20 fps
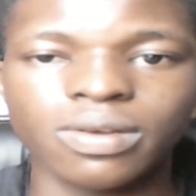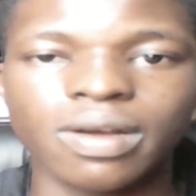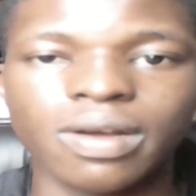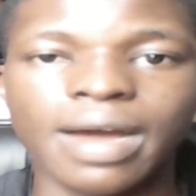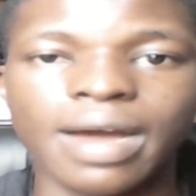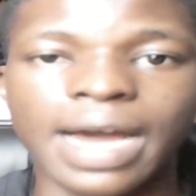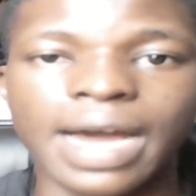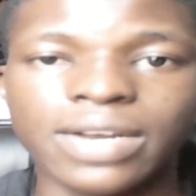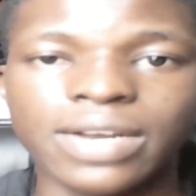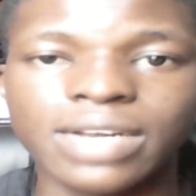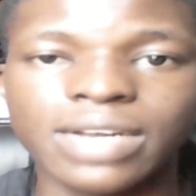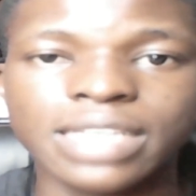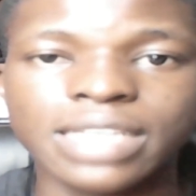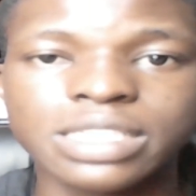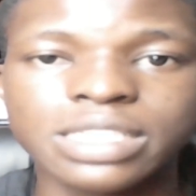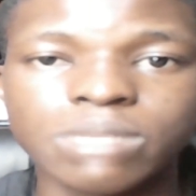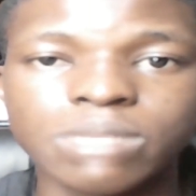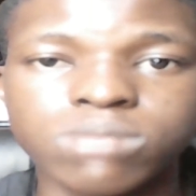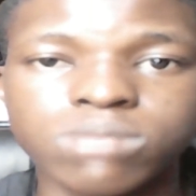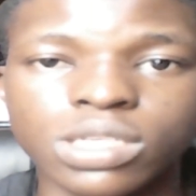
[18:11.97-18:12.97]
Another
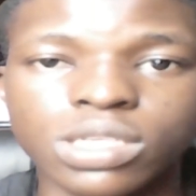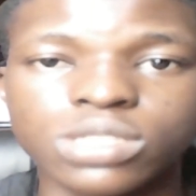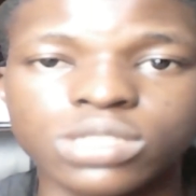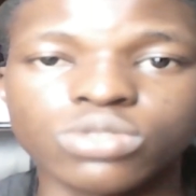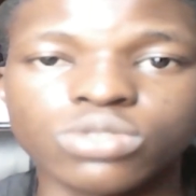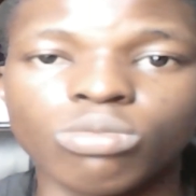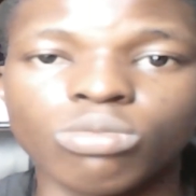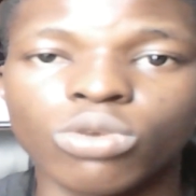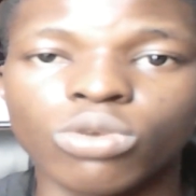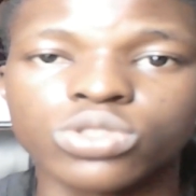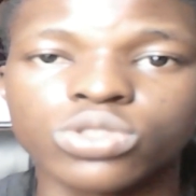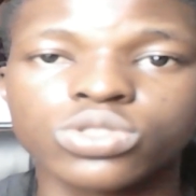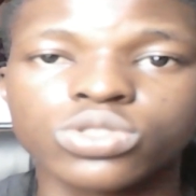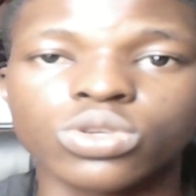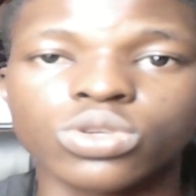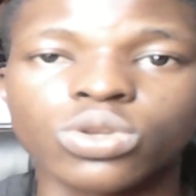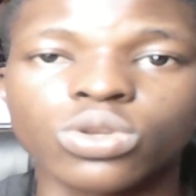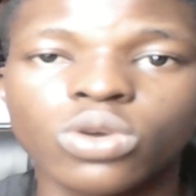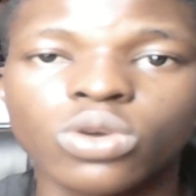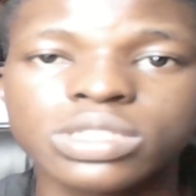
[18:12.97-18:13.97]
tip is you must
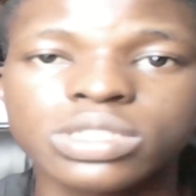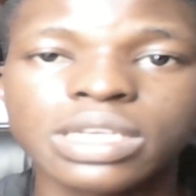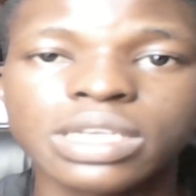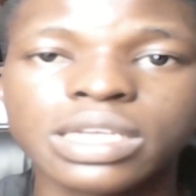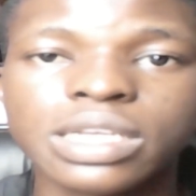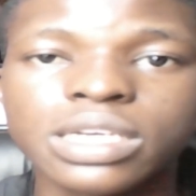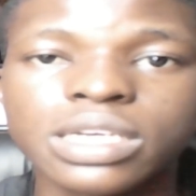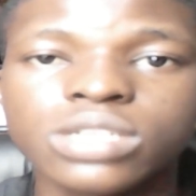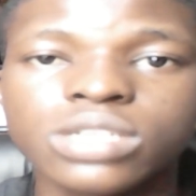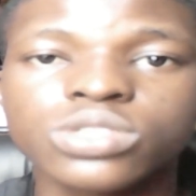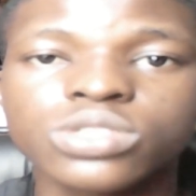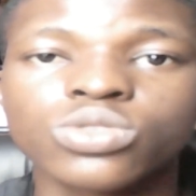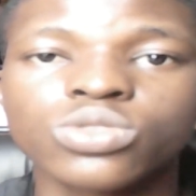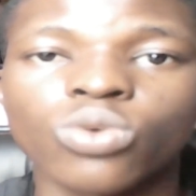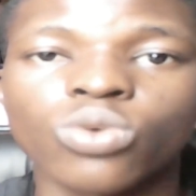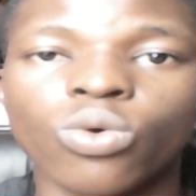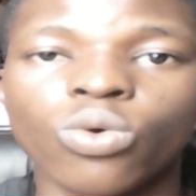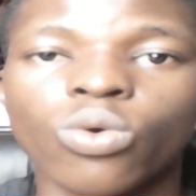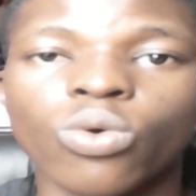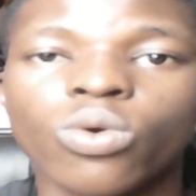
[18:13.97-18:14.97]
not link
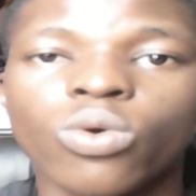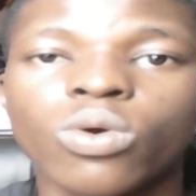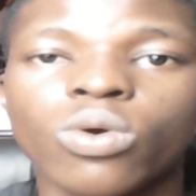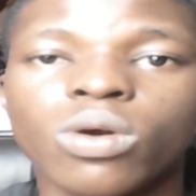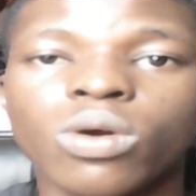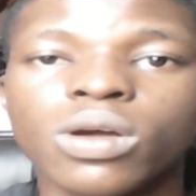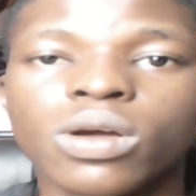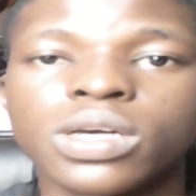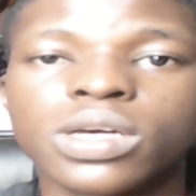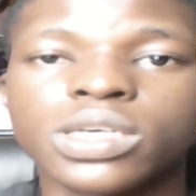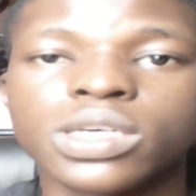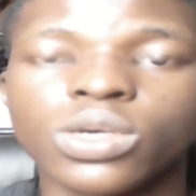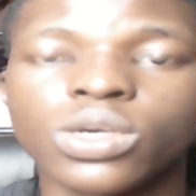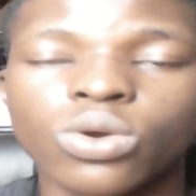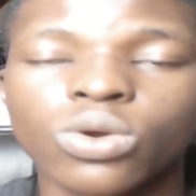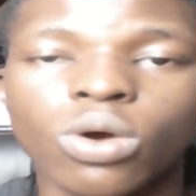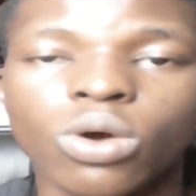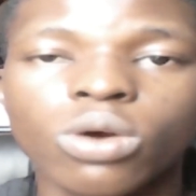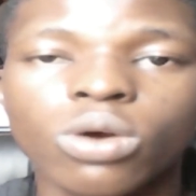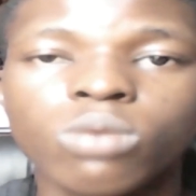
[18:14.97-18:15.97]
to a
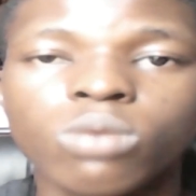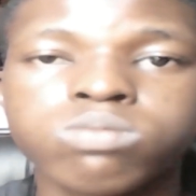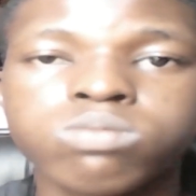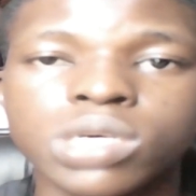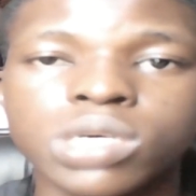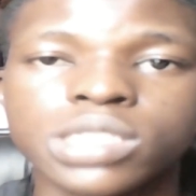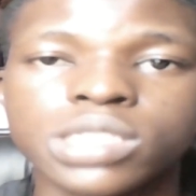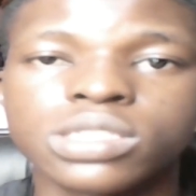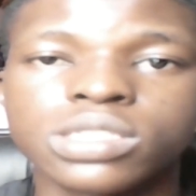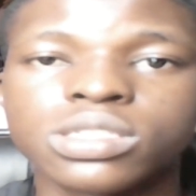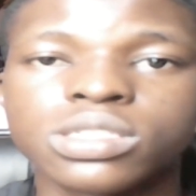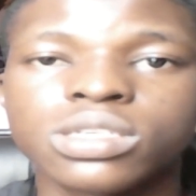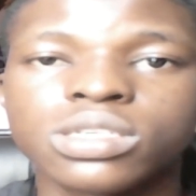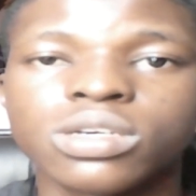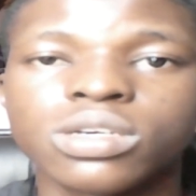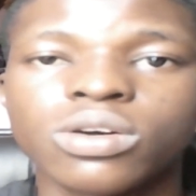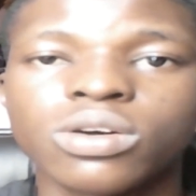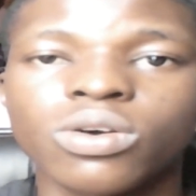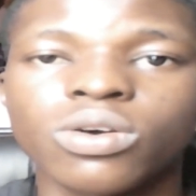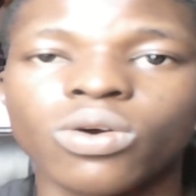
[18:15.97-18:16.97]
wrong page
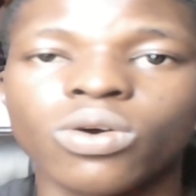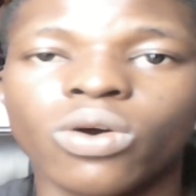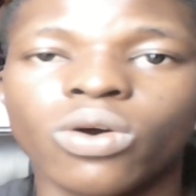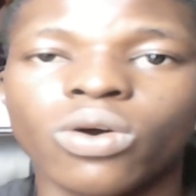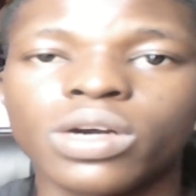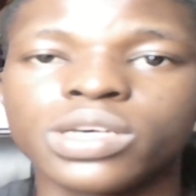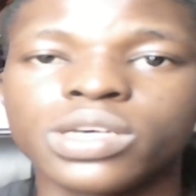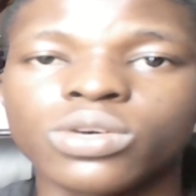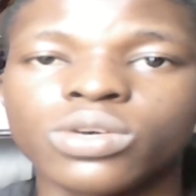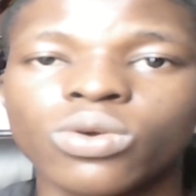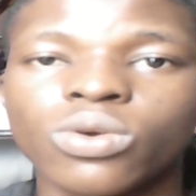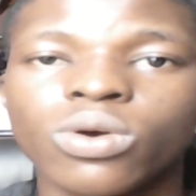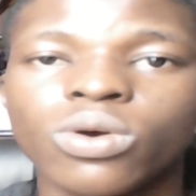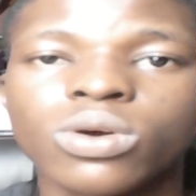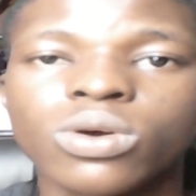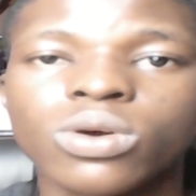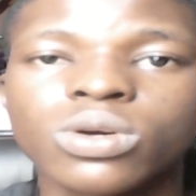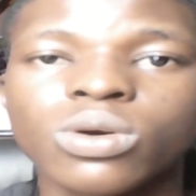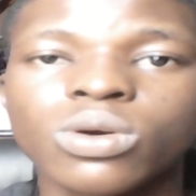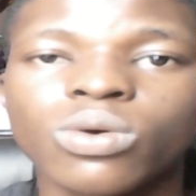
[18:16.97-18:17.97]
or a
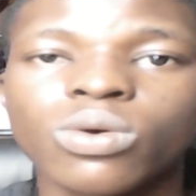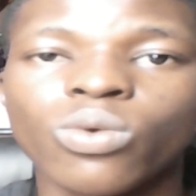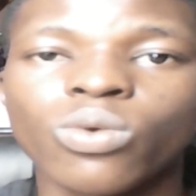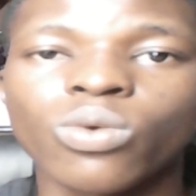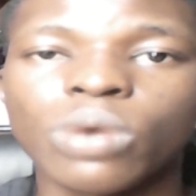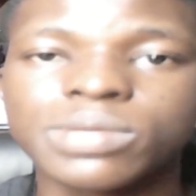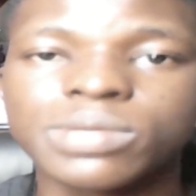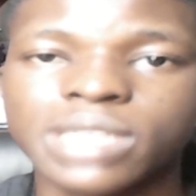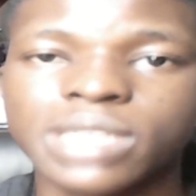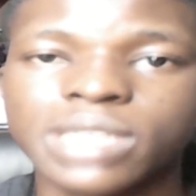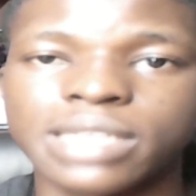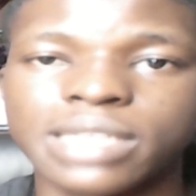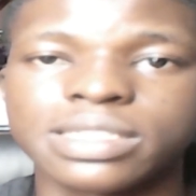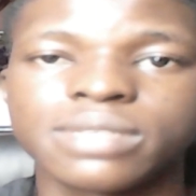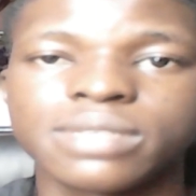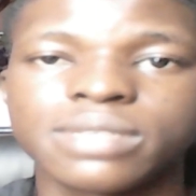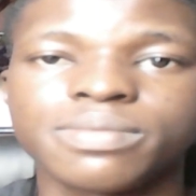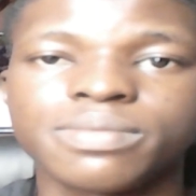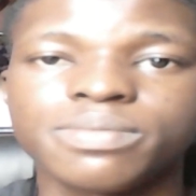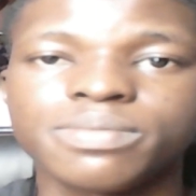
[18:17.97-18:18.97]
wrong website.
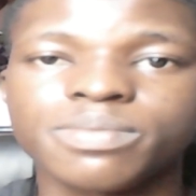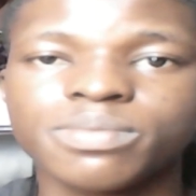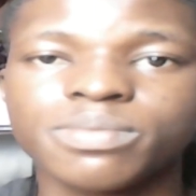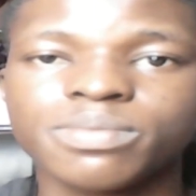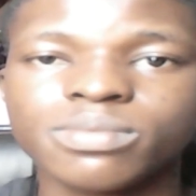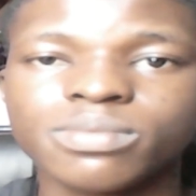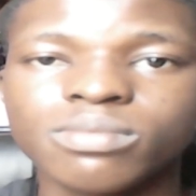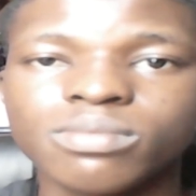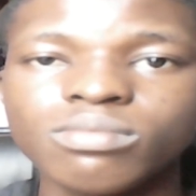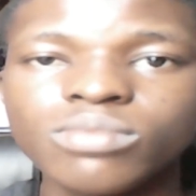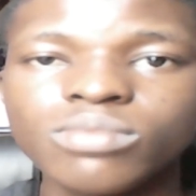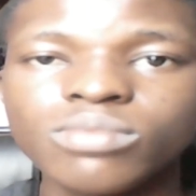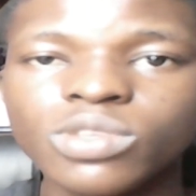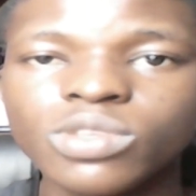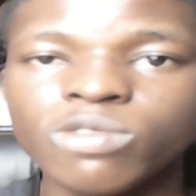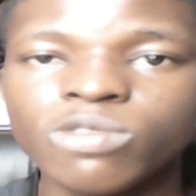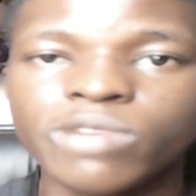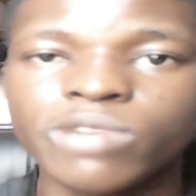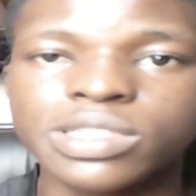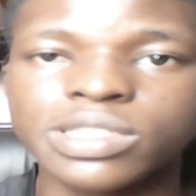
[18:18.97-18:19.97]

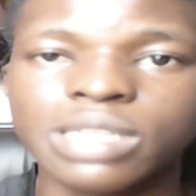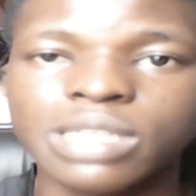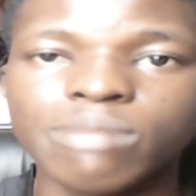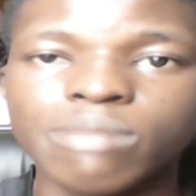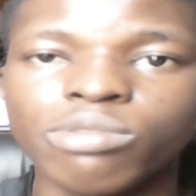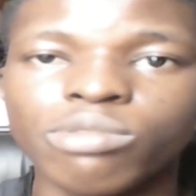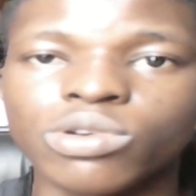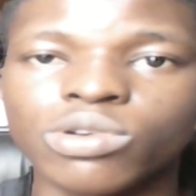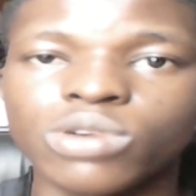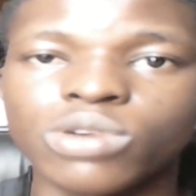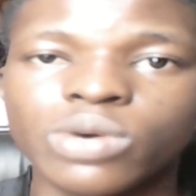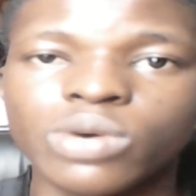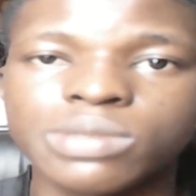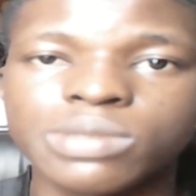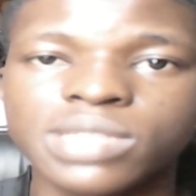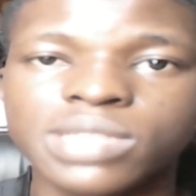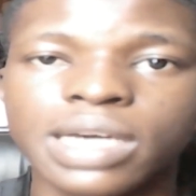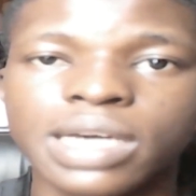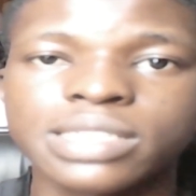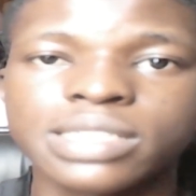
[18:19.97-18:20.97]
For example, on your
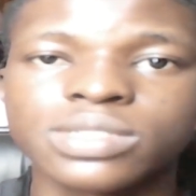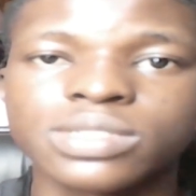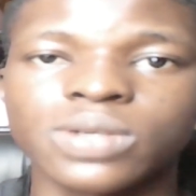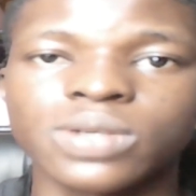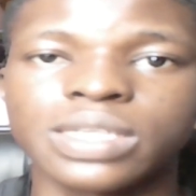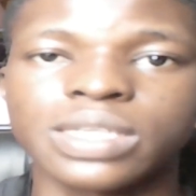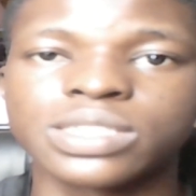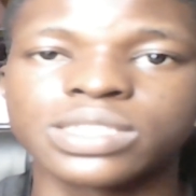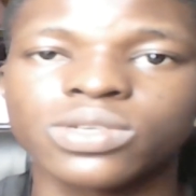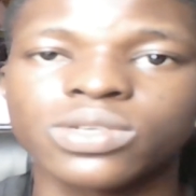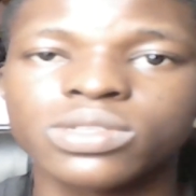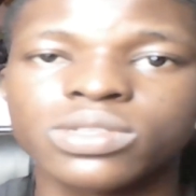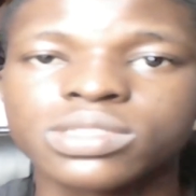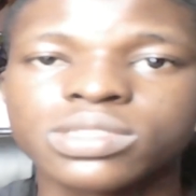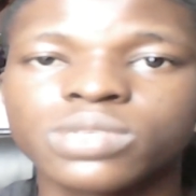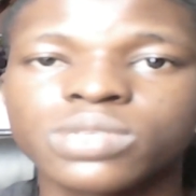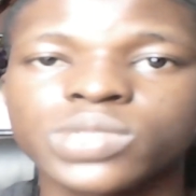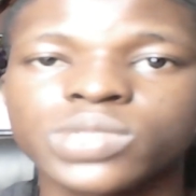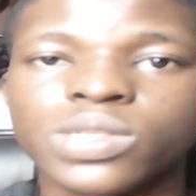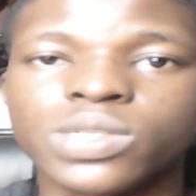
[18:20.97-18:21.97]
website, you are discussing
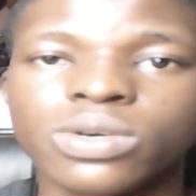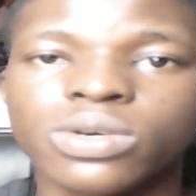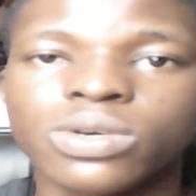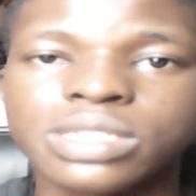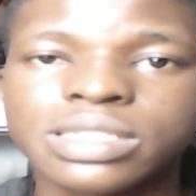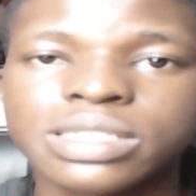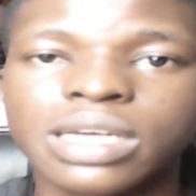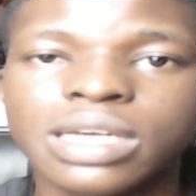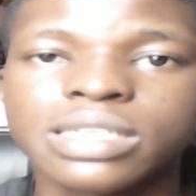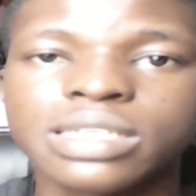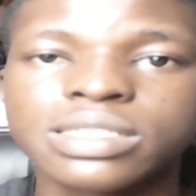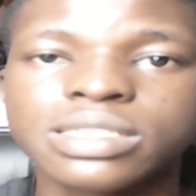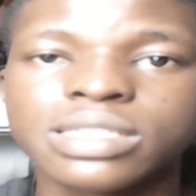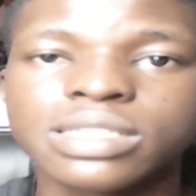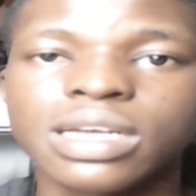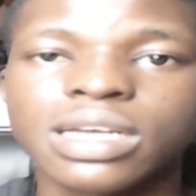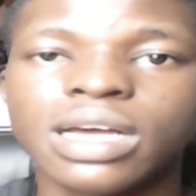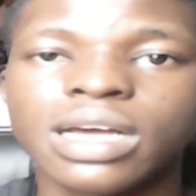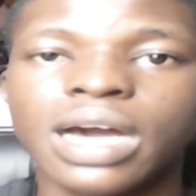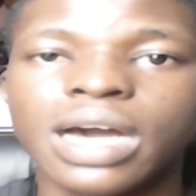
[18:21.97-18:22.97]
with your audience
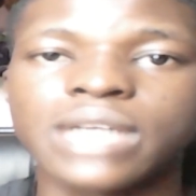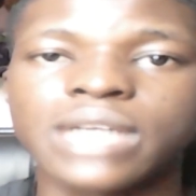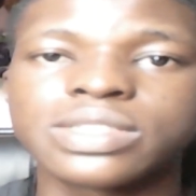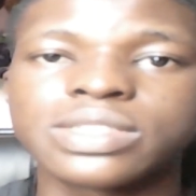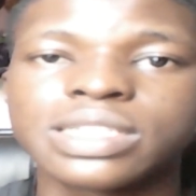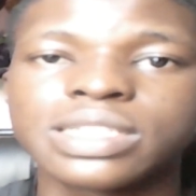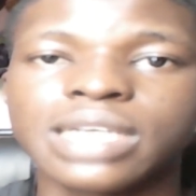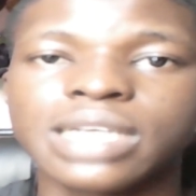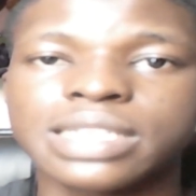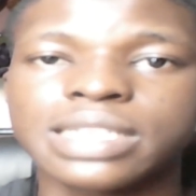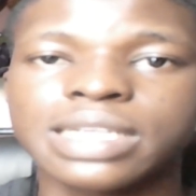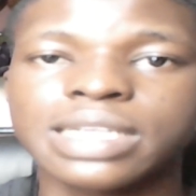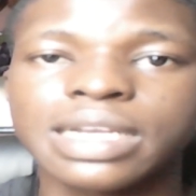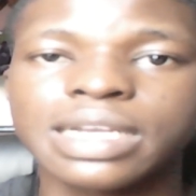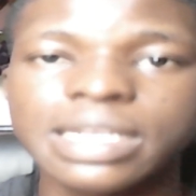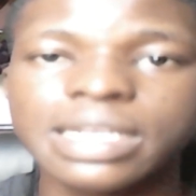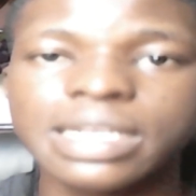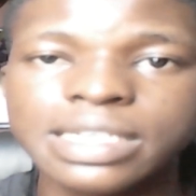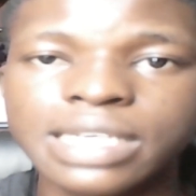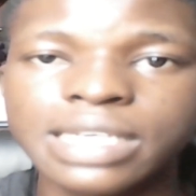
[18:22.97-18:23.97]
and say that
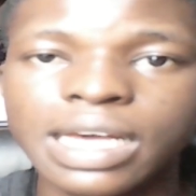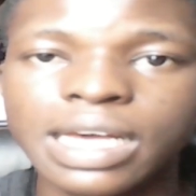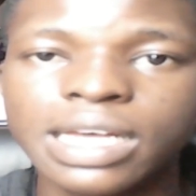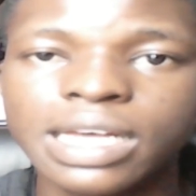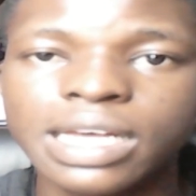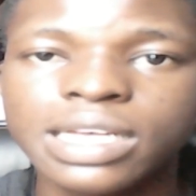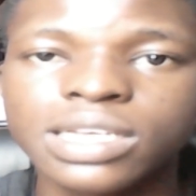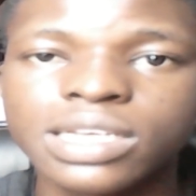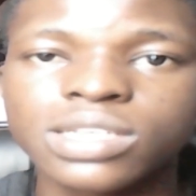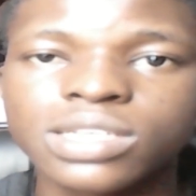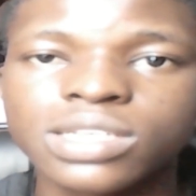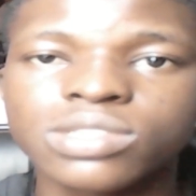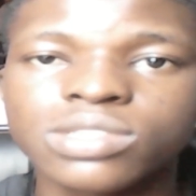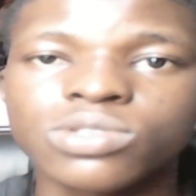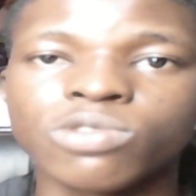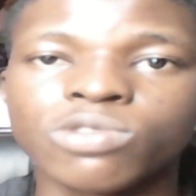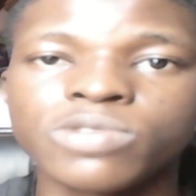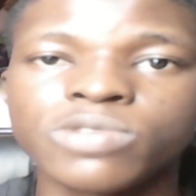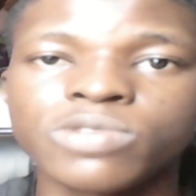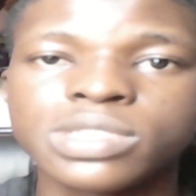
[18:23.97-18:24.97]
click here to
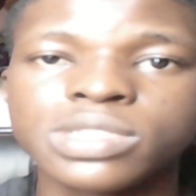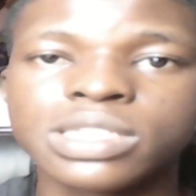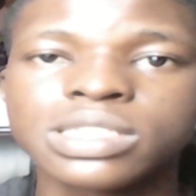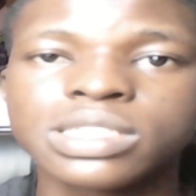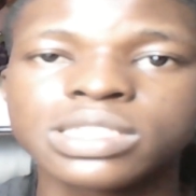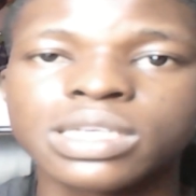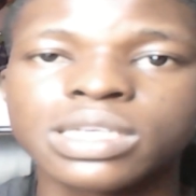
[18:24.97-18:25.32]
visit